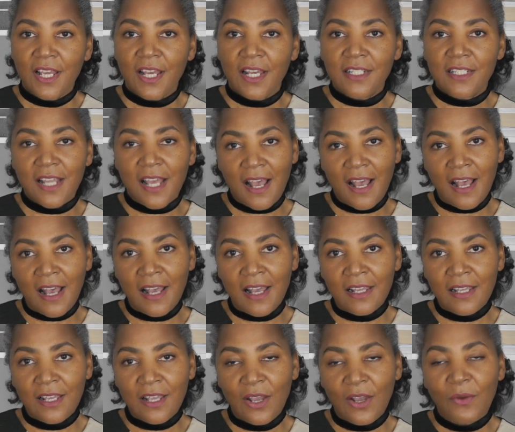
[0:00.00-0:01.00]
and
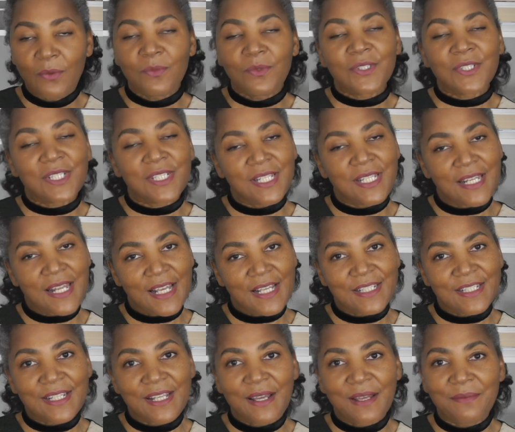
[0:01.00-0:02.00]
I will see you
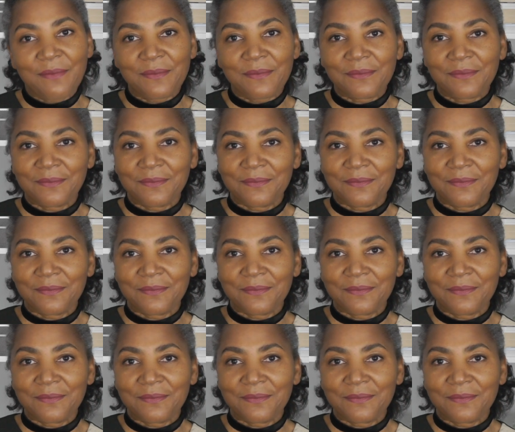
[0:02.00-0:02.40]
next time.